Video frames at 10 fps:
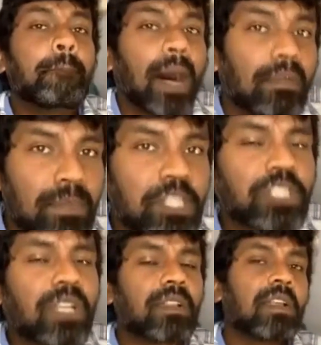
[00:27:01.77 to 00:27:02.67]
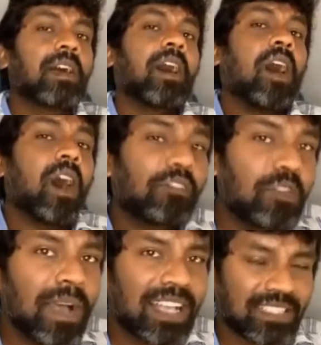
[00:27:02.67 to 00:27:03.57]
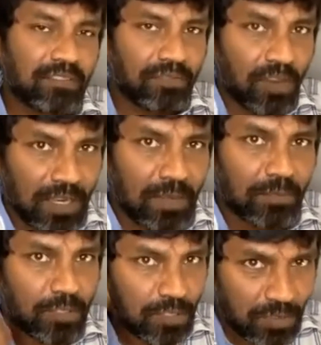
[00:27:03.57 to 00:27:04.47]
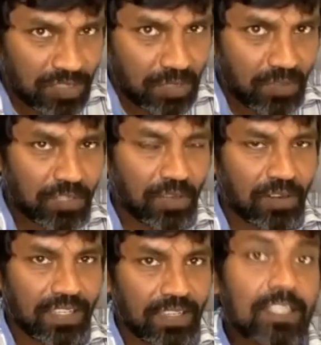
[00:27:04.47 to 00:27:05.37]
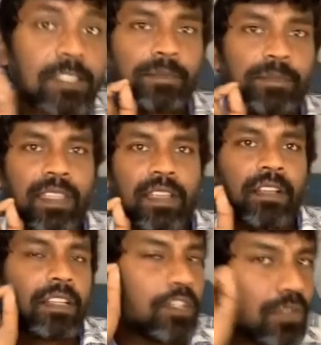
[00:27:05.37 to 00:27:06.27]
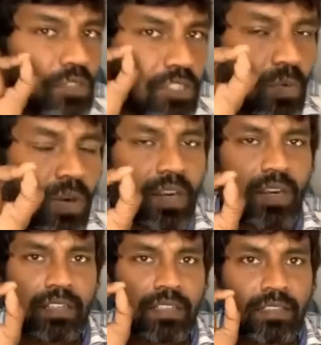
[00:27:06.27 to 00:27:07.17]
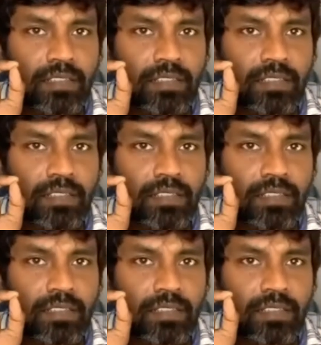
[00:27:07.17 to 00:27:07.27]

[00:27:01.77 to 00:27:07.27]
permission of the master for him to use that authority is he used a word